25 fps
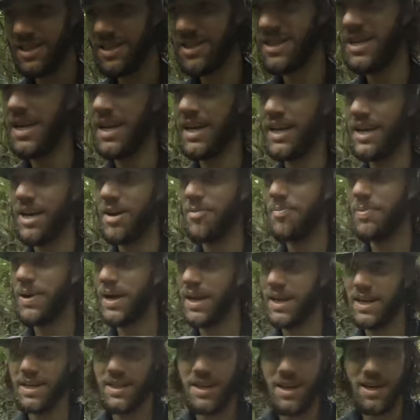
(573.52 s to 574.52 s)
the snake here
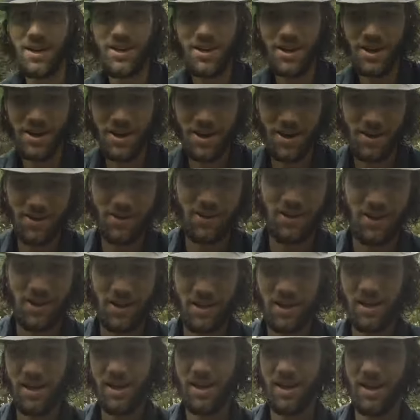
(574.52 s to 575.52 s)
back in the undergrowth
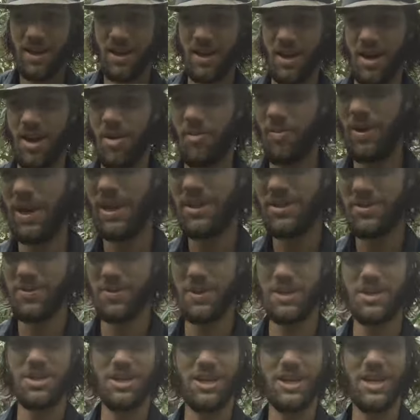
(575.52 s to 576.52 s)
back to
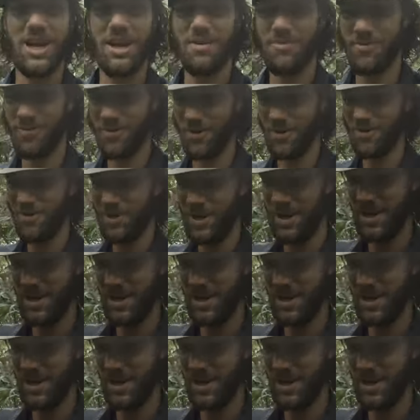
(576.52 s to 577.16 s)
where she came from.